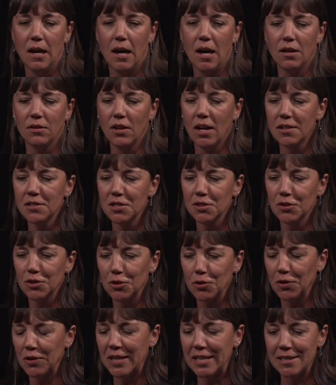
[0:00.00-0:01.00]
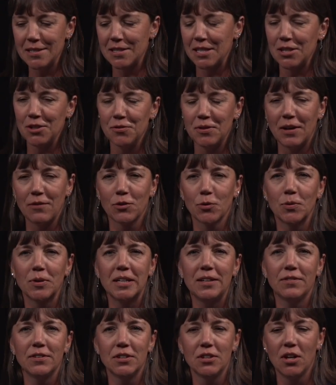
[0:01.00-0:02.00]
Lots of little things that you never
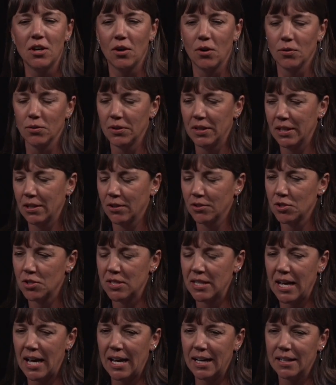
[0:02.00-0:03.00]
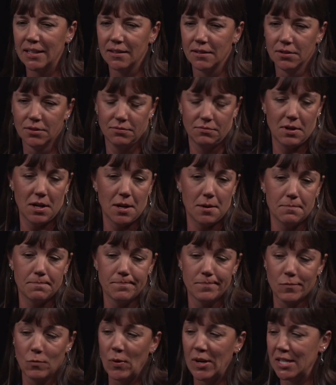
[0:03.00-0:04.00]
would even know that are just added
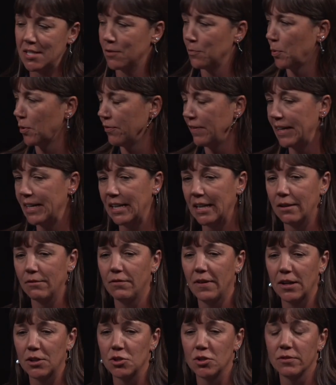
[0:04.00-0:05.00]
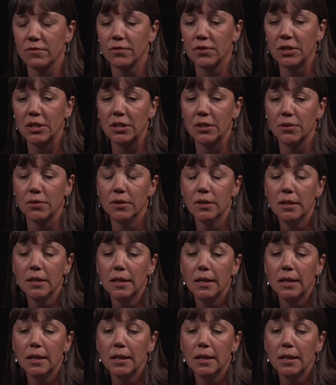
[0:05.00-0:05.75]
ways of preventing infection for you.